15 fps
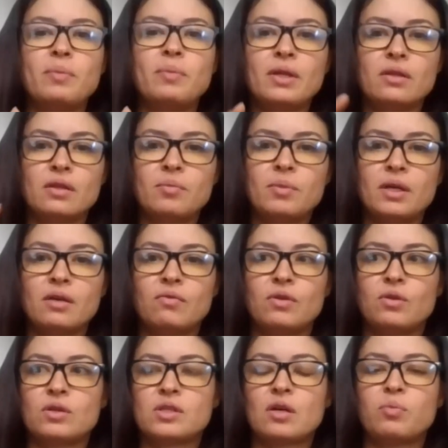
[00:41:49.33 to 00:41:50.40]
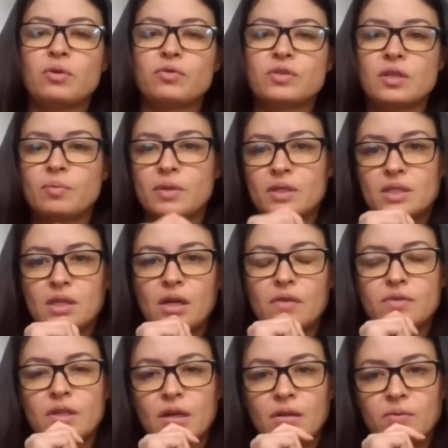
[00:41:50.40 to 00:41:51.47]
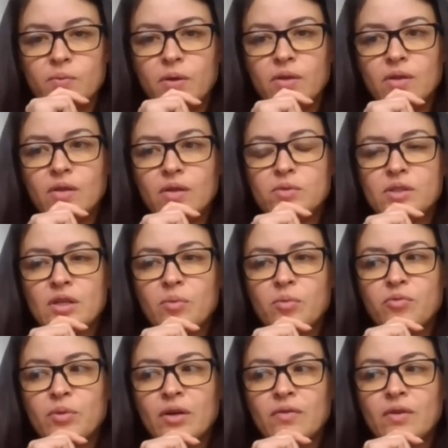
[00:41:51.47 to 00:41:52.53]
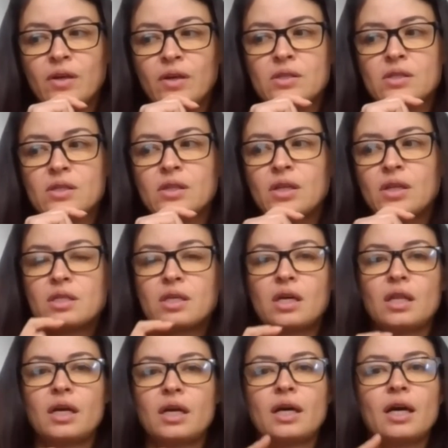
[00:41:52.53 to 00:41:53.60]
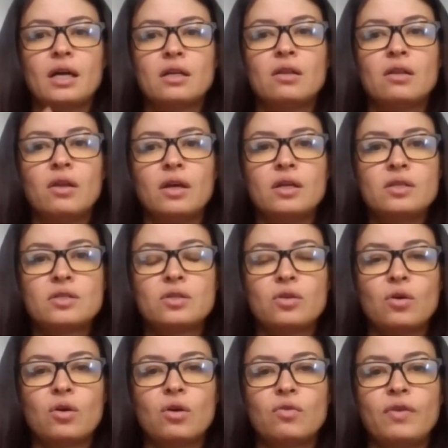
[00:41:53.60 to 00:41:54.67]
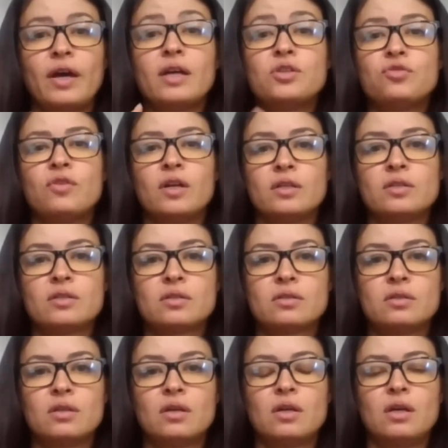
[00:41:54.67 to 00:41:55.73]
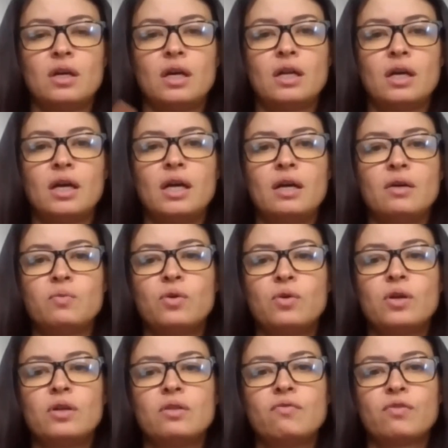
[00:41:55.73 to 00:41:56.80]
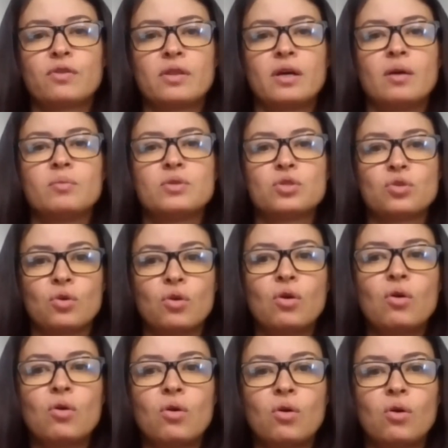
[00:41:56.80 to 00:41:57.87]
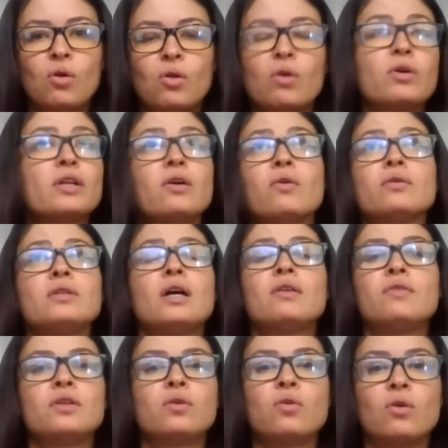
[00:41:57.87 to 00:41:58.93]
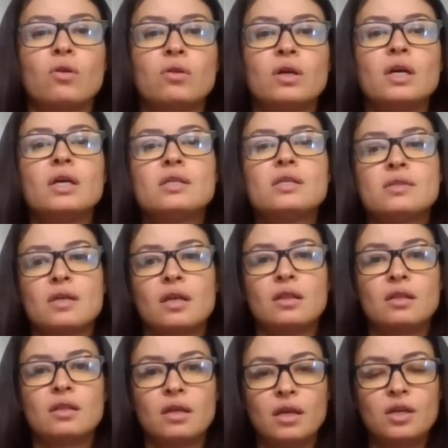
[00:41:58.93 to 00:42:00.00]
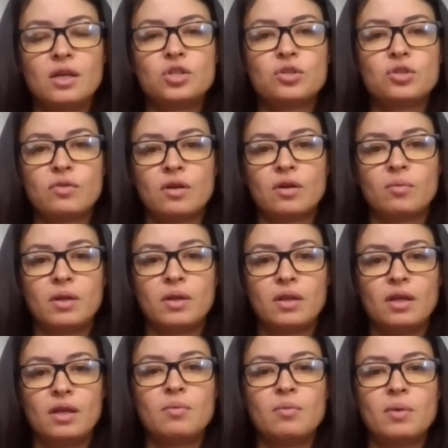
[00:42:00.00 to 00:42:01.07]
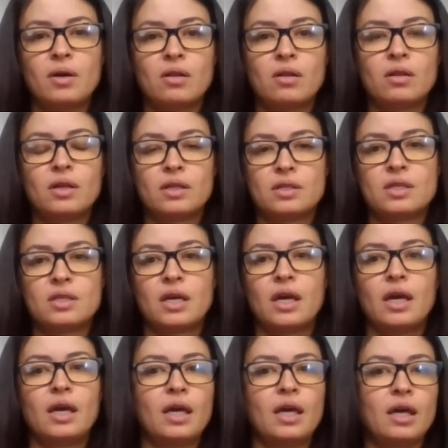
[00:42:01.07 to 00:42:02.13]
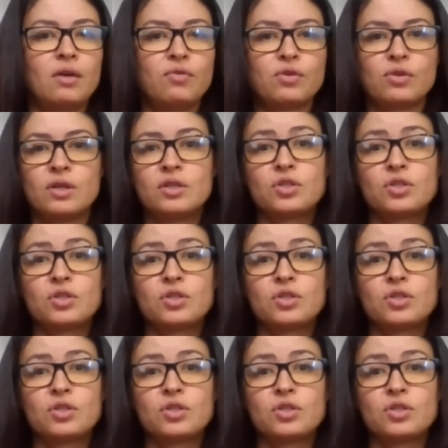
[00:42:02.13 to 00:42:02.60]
maybe let me give you an example of some things that I've done with some of my VAs. Let's say like I had a list of hedge funds and I wanted for them to call, or no, not even call, send each of them an email and say, hey, if you're